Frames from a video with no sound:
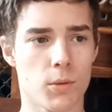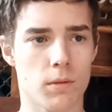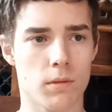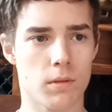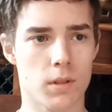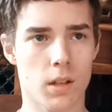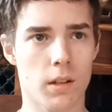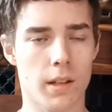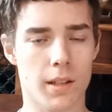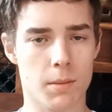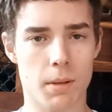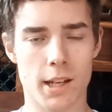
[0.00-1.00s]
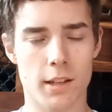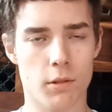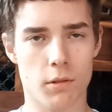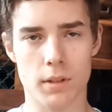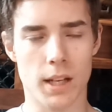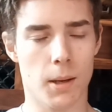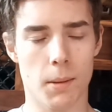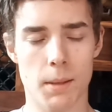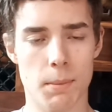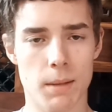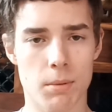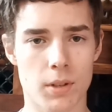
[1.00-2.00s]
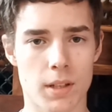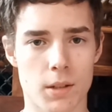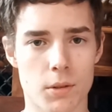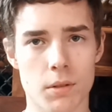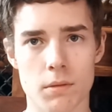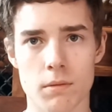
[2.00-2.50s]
or die, depending on how many people you